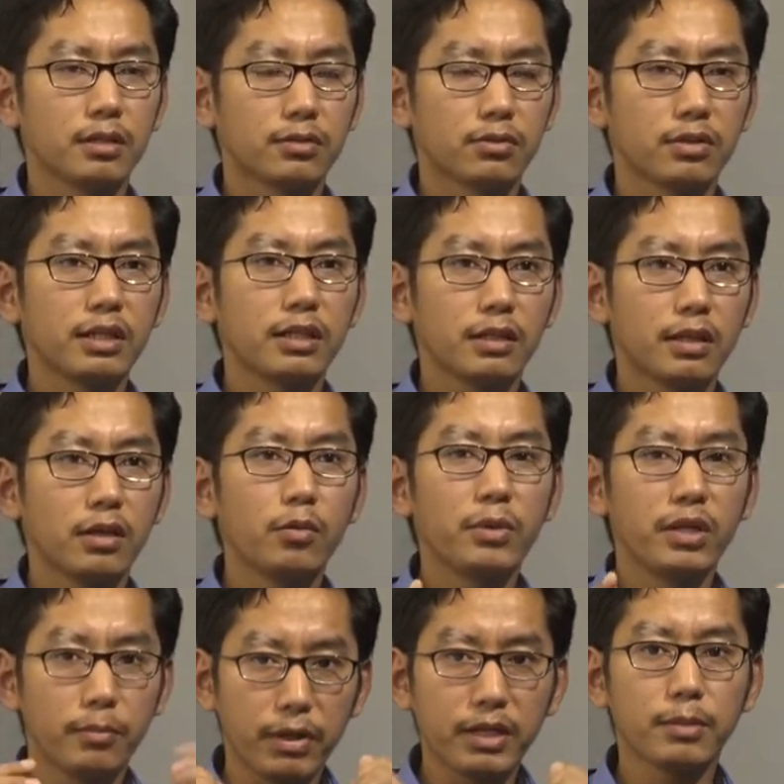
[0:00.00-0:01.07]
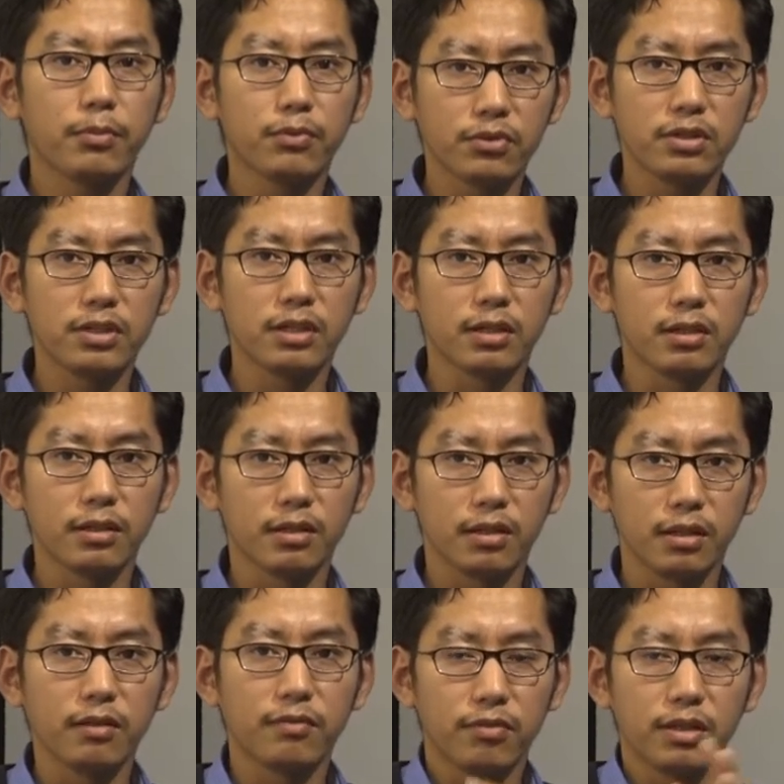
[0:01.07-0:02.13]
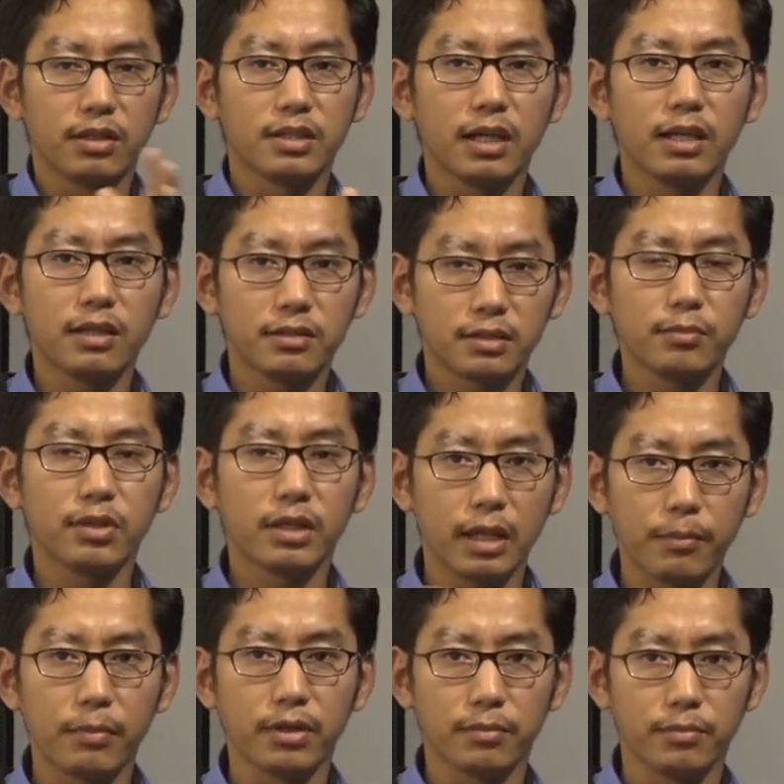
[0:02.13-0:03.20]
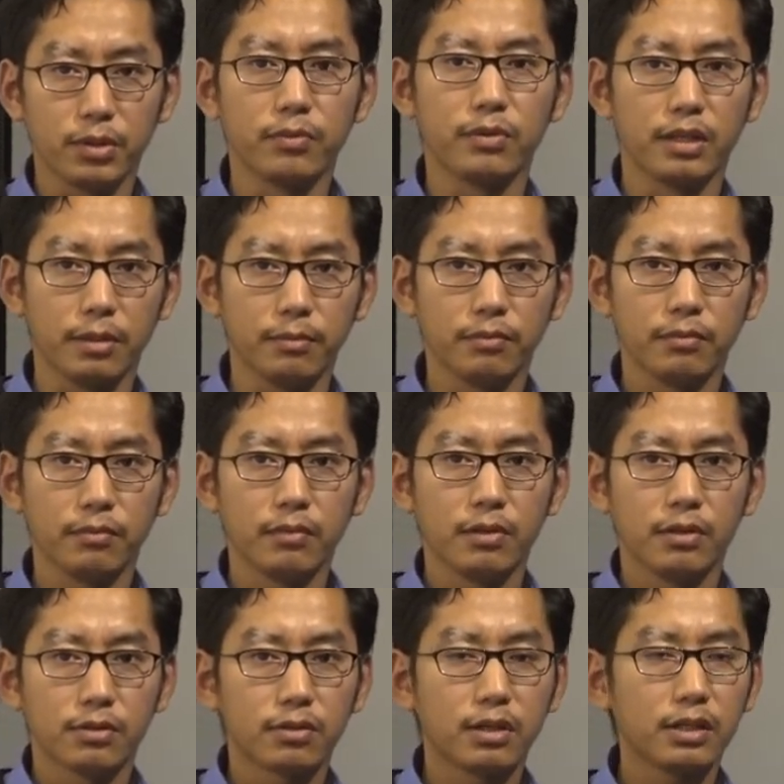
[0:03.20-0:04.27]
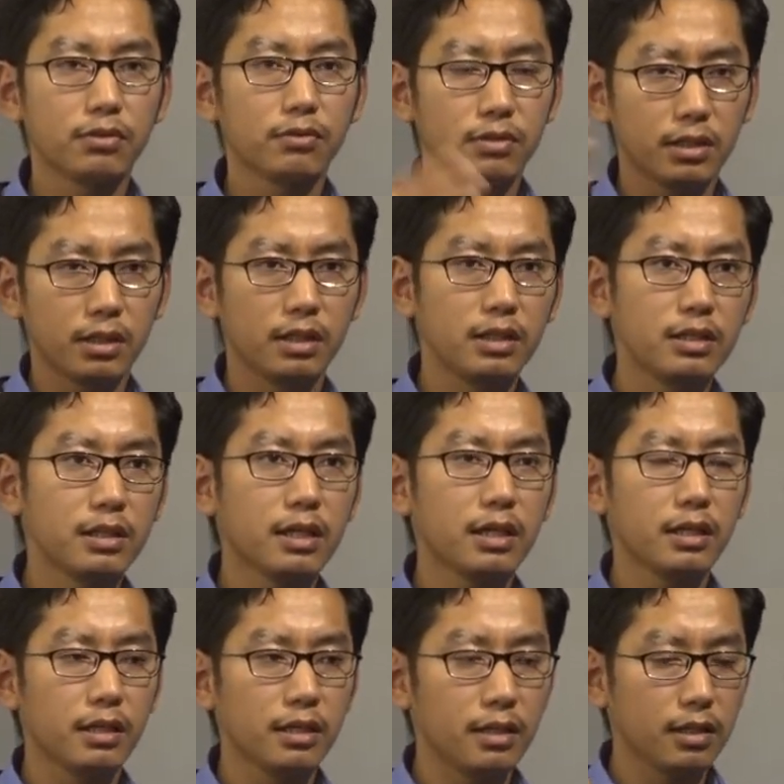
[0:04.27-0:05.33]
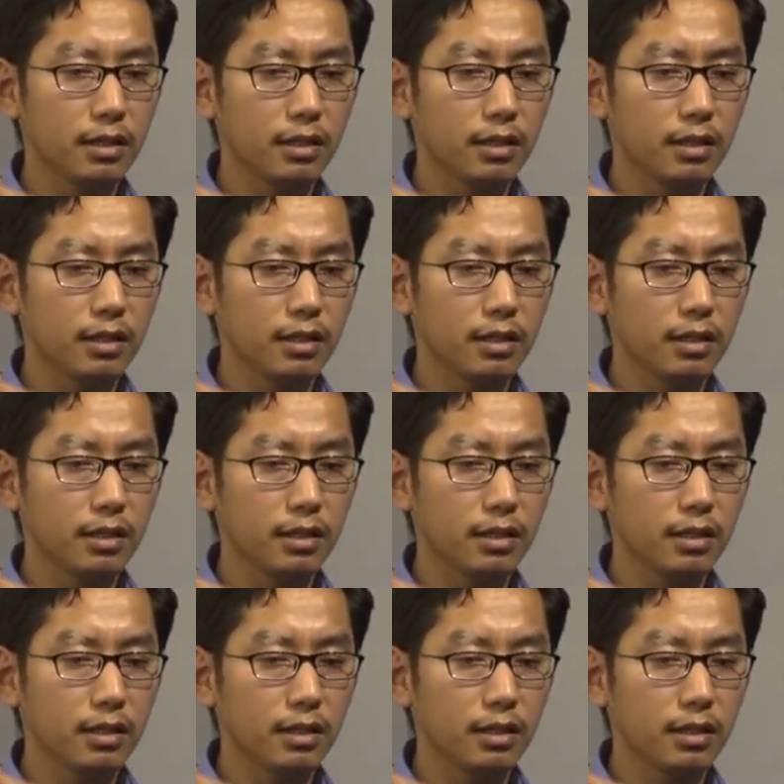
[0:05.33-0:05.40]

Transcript: so that they've been better positioned if China something happened between them. So I should say India